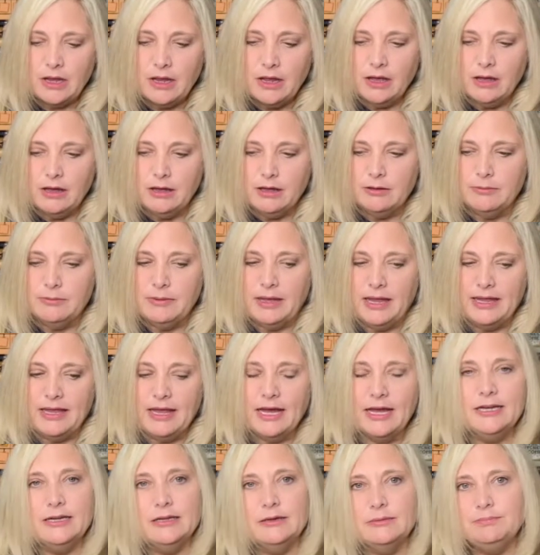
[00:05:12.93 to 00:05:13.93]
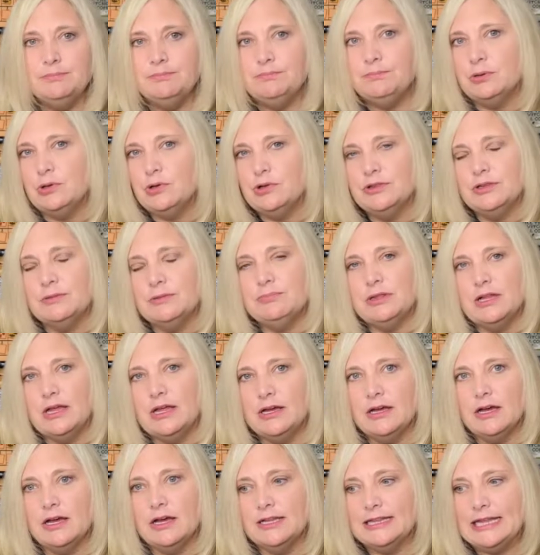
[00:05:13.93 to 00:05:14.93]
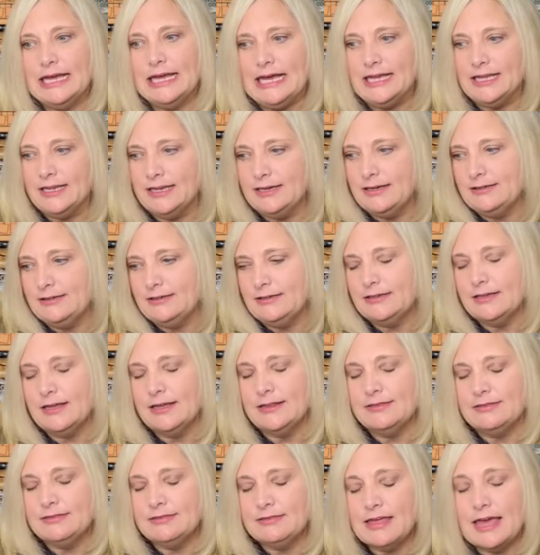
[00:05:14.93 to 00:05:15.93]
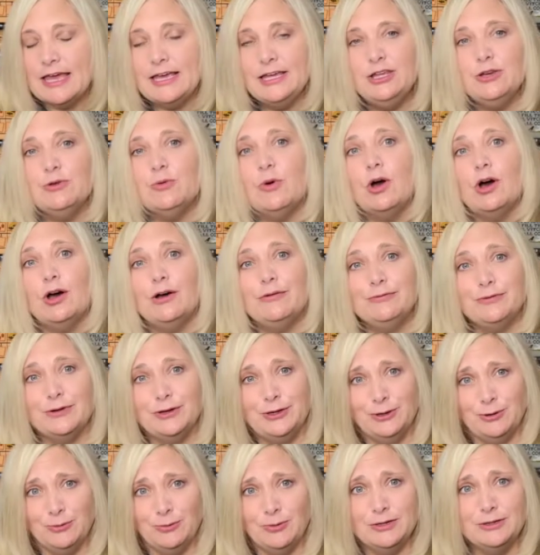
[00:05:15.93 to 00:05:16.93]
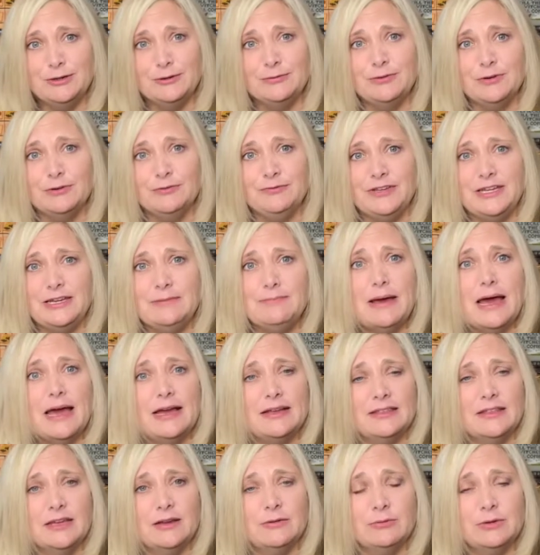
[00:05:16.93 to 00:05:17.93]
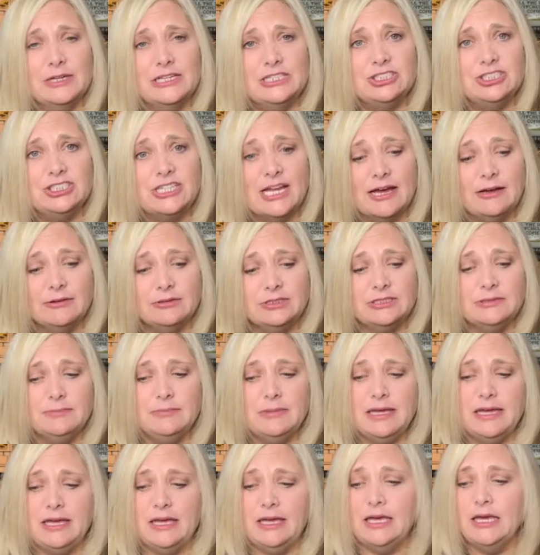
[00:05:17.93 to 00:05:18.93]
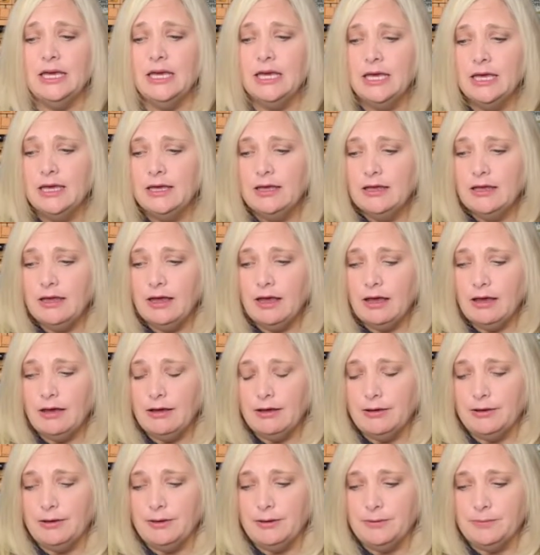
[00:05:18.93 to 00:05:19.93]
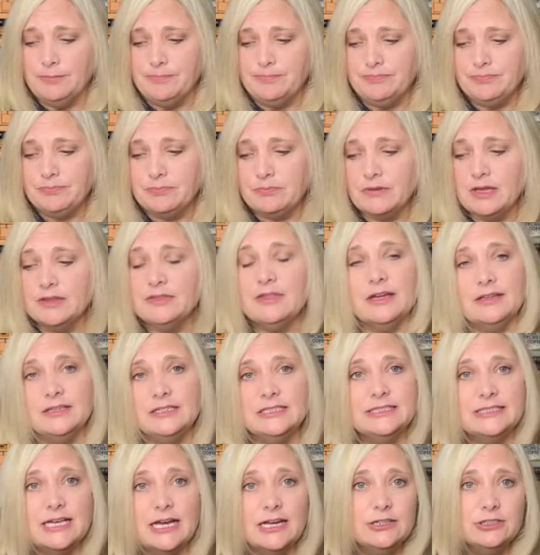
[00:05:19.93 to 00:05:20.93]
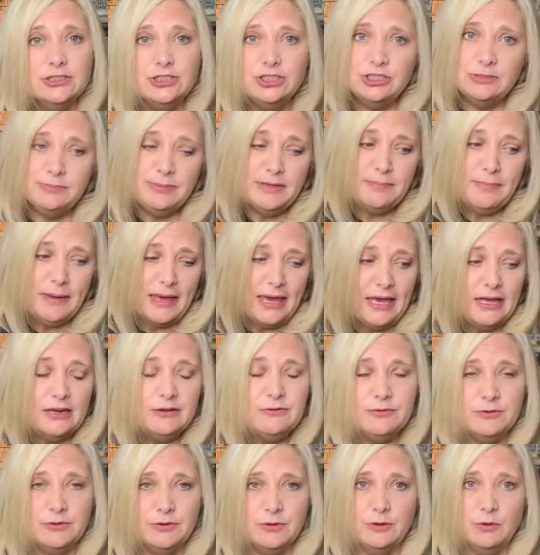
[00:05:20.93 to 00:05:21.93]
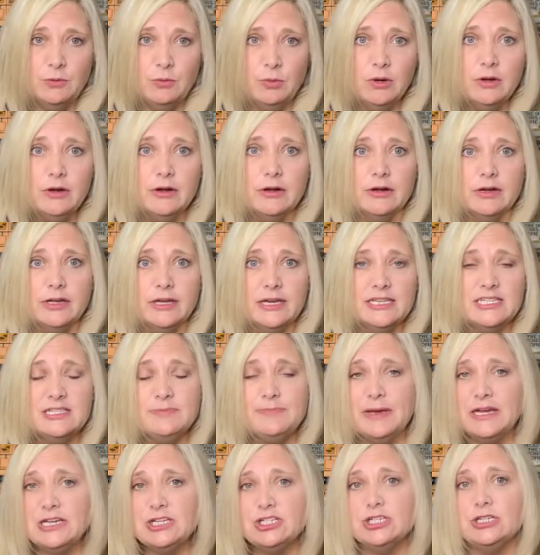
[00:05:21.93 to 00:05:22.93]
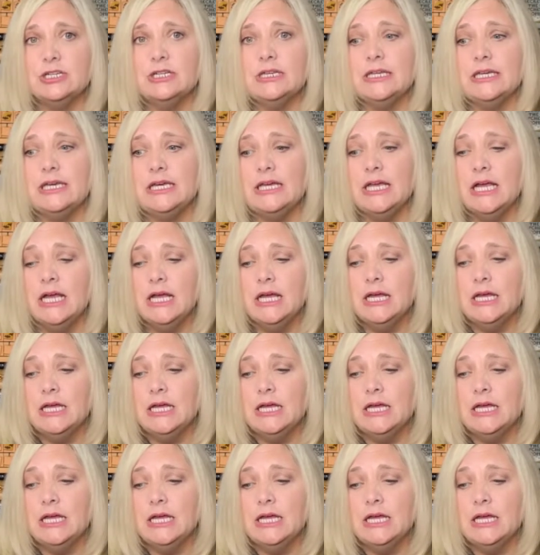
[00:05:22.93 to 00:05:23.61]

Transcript: um, I kind of pulled the plug on that. And thank you all for your wonderful feedback that reached out to me um, that designers should be paid for their work, especially